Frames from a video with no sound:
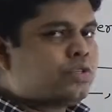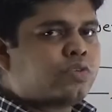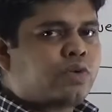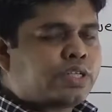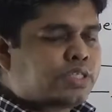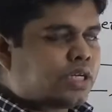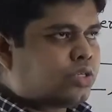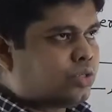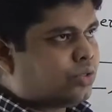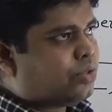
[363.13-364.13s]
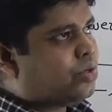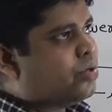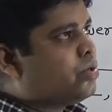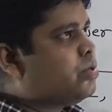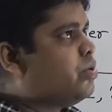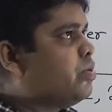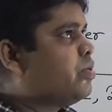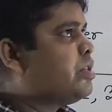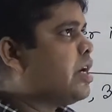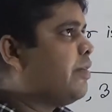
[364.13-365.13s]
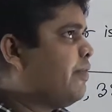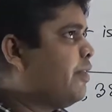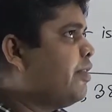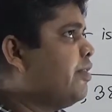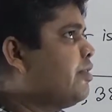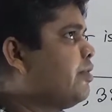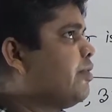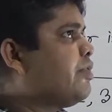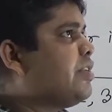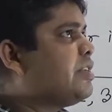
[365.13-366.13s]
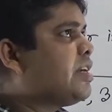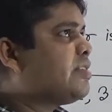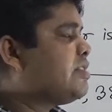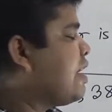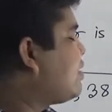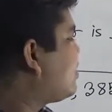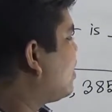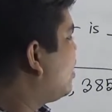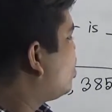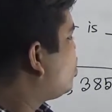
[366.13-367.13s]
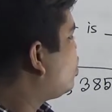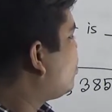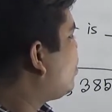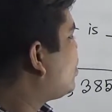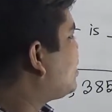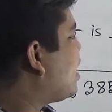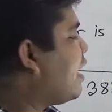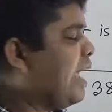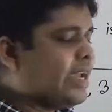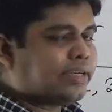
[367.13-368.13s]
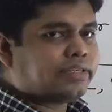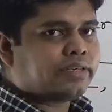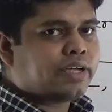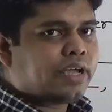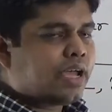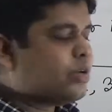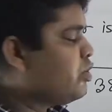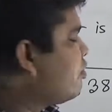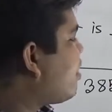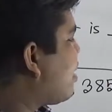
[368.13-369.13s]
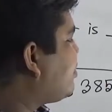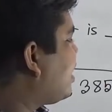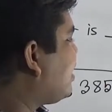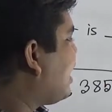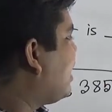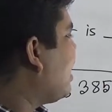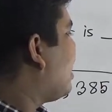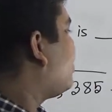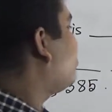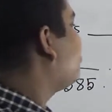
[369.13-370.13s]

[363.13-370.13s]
2 1s are 2, 2 2s are 4, 2 3s are 6, 2 4s are 8, 2 5s are 10 and 2